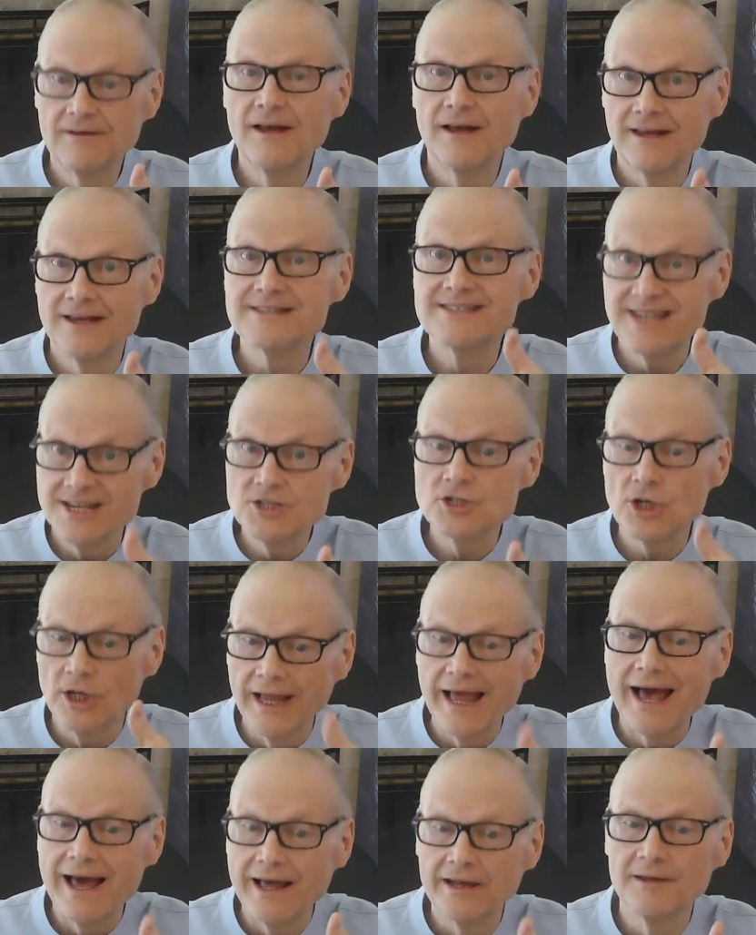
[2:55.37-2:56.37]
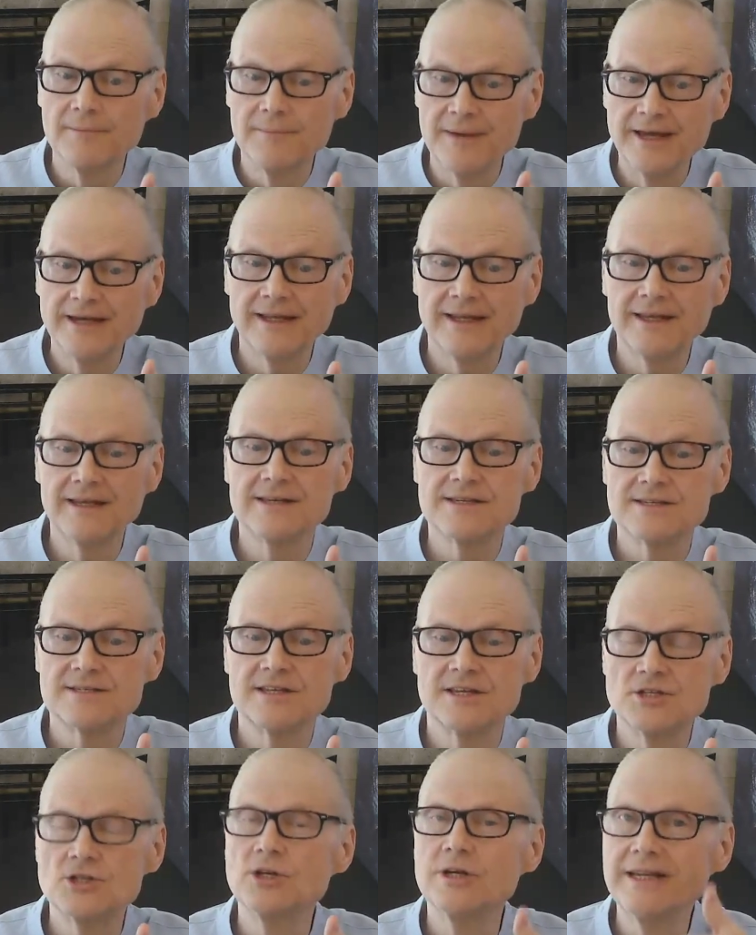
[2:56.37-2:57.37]
essential element is
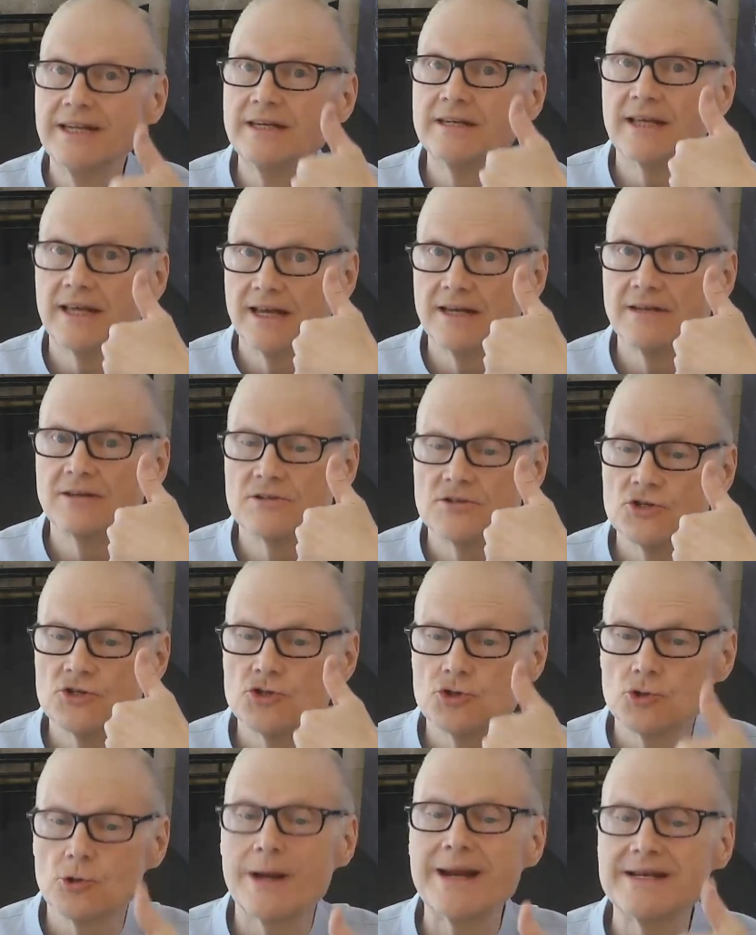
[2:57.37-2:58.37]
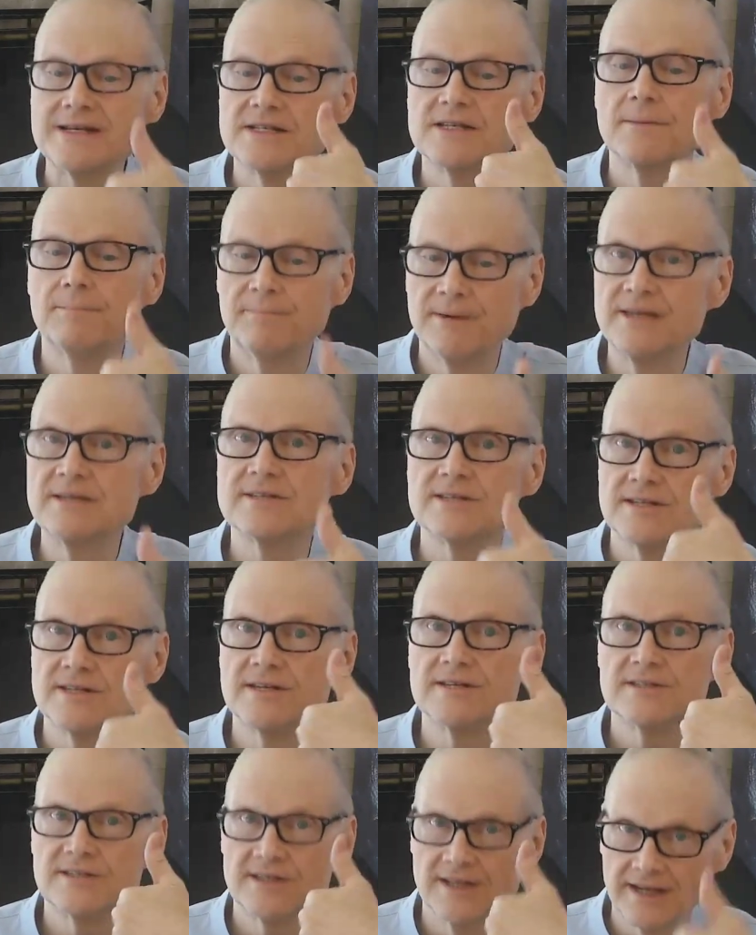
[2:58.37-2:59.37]
that you need to get straight to
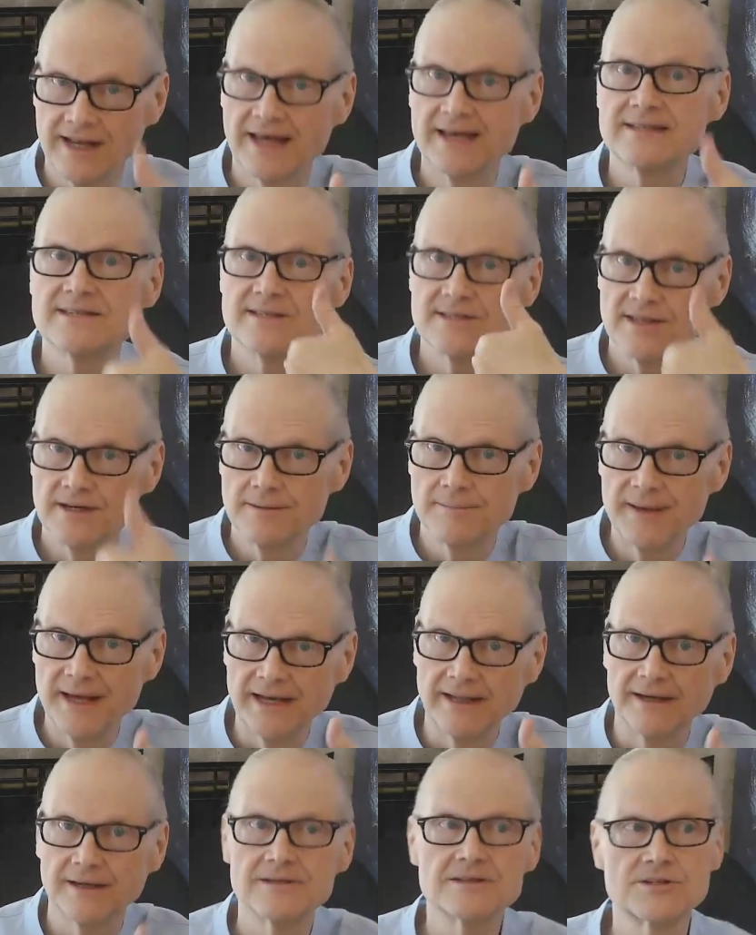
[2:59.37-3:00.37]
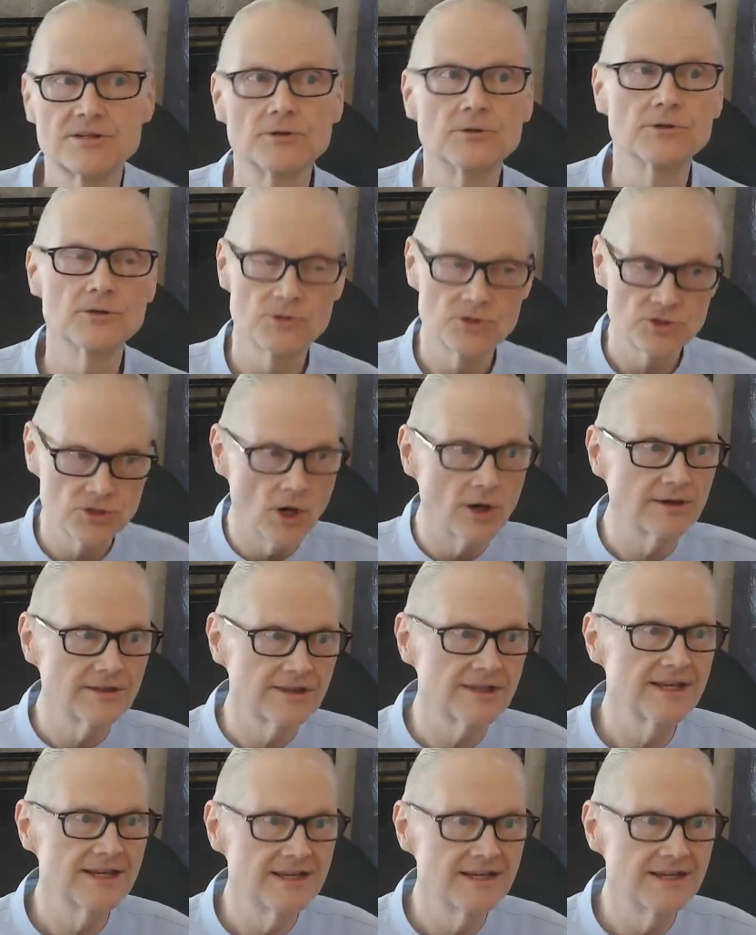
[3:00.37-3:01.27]
business in less than a minute. So you start the